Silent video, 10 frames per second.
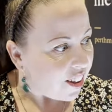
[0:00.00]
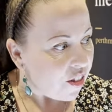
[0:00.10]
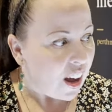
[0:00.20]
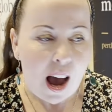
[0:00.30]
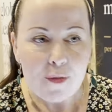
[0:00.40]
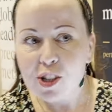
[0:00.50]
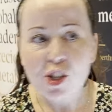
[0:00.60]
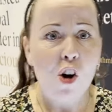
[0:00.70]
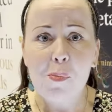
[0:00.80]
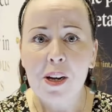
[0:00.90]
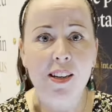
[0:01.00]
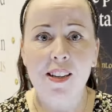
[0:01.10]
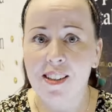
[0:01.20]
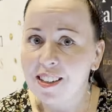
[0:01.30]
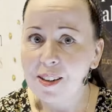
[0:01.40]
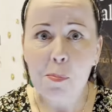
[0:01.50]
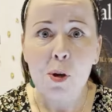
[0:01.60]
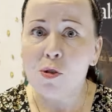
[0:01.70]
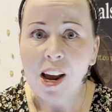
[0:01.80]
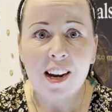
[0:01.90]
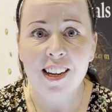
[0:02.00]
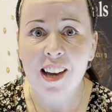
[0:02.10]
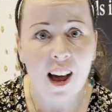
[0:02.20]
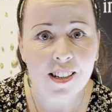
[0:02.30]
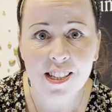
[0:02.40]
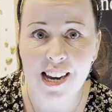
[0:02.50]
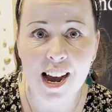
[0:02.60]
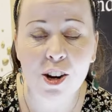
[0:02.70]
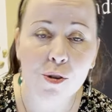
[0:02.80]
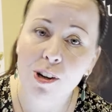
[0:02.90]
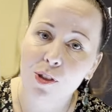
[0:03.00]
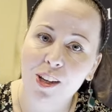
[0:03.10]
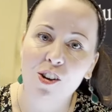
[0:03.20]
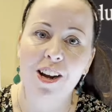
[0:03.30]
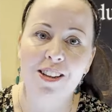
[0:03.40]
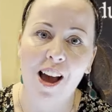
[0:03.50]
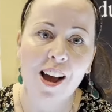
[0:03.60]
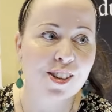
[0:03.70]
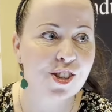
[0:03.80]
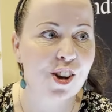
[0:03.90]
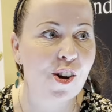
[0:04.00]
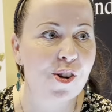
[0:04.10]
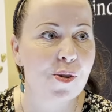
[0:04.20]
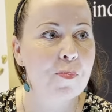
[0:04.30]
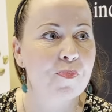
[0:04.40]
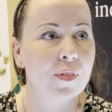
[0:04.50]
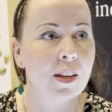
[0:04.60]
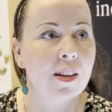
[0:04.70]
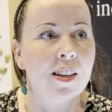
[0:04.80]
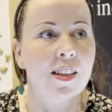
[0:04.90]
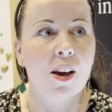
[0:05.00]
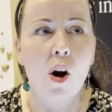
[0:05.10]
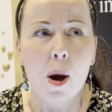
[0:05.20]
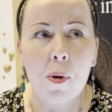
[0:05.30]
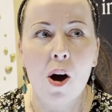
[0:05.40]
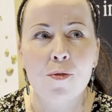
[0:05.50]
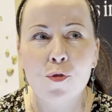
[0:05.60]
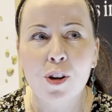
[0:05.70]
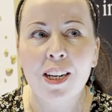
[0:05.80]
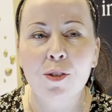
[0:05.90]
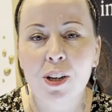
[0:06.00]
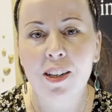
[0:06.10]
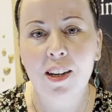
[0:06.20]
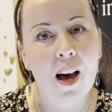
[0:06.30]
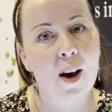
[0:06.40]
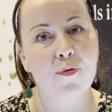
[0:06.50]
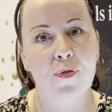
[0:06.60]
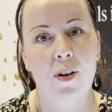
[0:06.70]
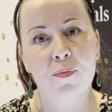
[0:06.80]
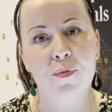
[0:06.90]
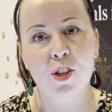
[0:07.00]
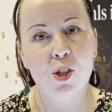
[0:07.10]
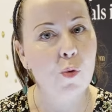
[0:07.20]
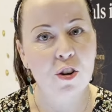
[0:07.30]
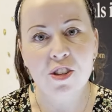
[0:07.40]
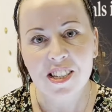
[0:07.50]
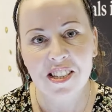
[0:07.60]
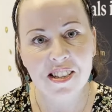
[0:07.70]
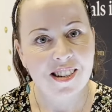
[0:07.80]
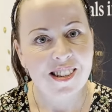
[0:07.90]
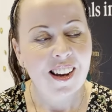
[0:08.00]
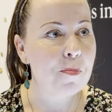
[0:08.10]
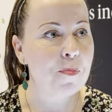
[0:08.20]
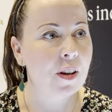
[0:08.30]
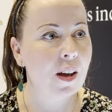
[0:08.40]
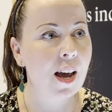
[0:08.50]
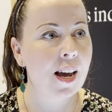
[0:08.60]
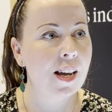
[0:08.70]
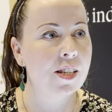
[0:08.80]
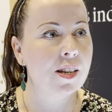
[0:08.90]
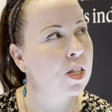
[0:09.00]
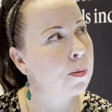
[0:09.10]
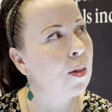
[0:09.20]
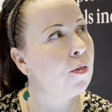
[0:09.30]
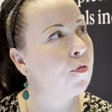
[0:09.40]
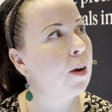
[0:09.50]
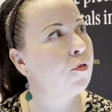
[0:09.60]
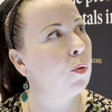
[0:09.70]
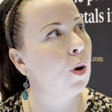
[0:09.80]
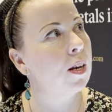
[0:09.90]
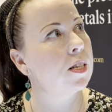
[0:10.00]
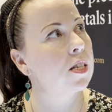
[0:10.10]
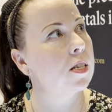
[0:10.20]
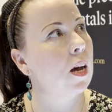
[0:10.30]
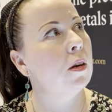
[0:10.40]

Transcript: they haven't told me to mute any colours down or anything like that. So yeah, I really love the Swans. And some other favourite ones,